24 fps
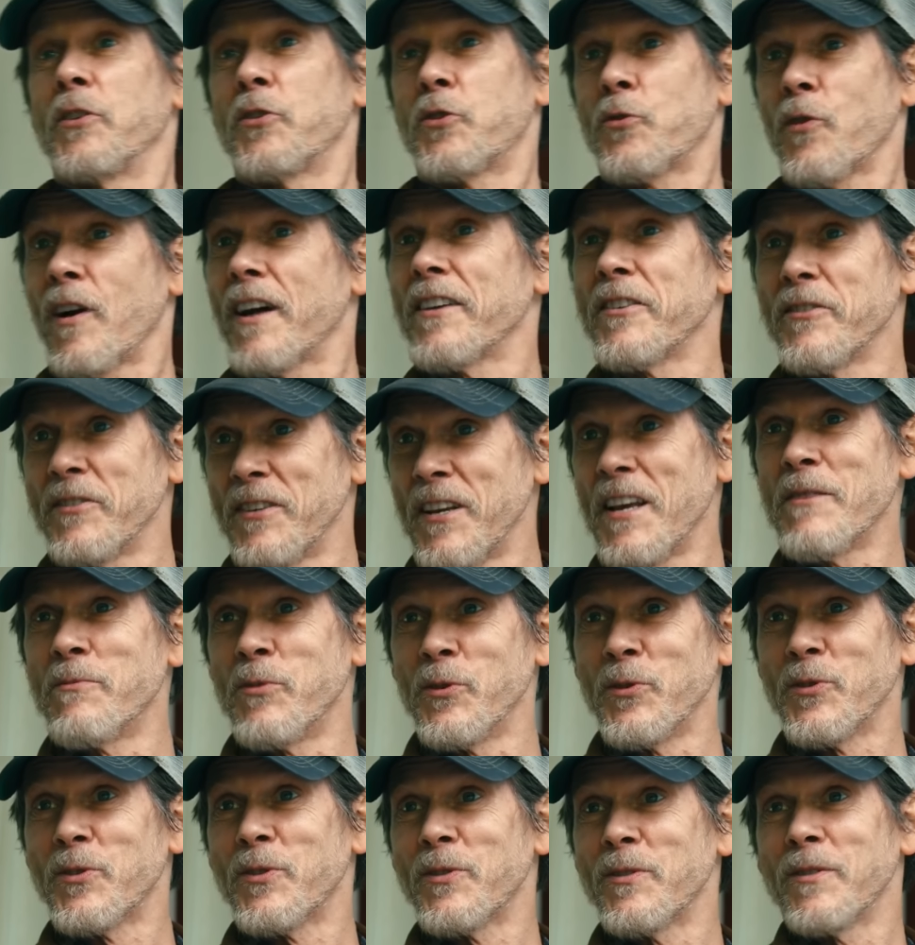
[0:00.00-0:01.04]
You try your
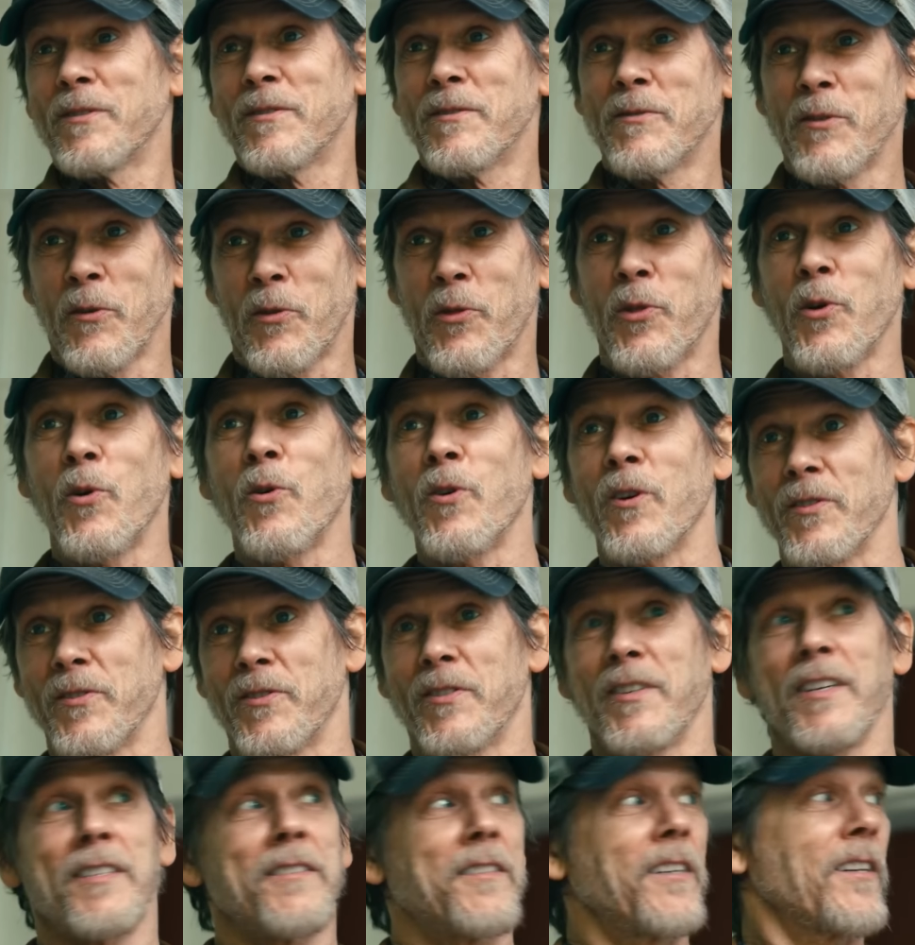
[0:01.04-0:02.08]
neighbors. The
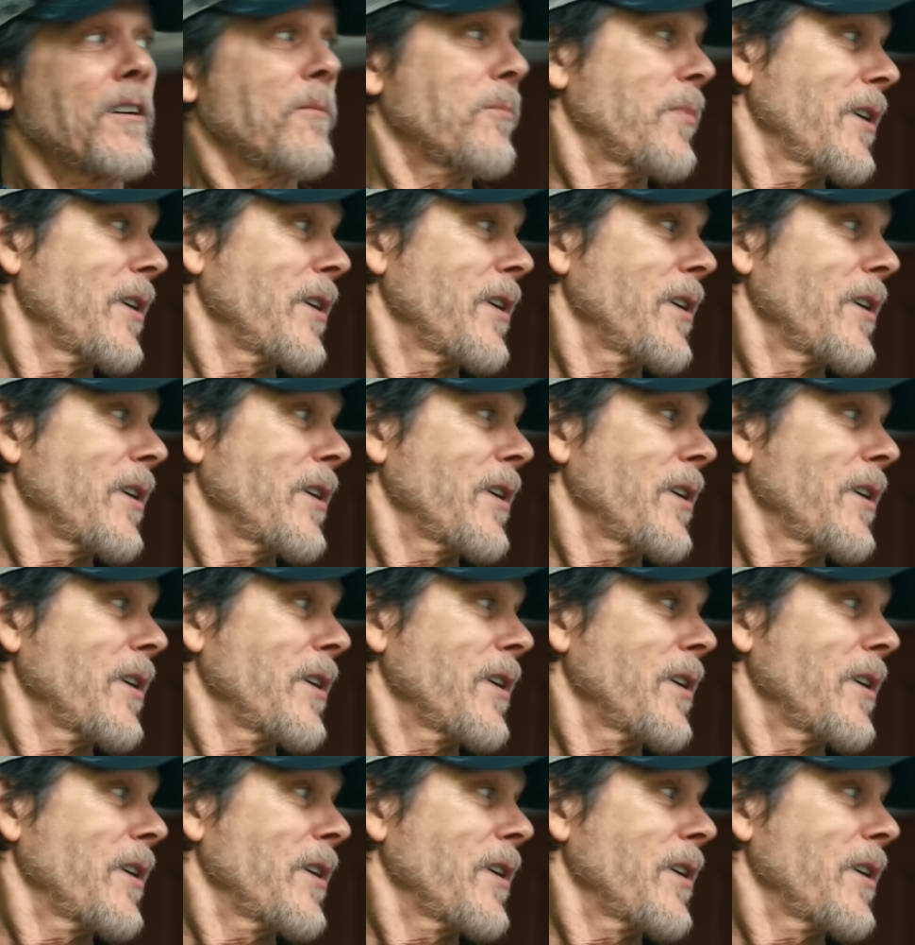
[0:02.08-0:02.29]
Thornes, they did a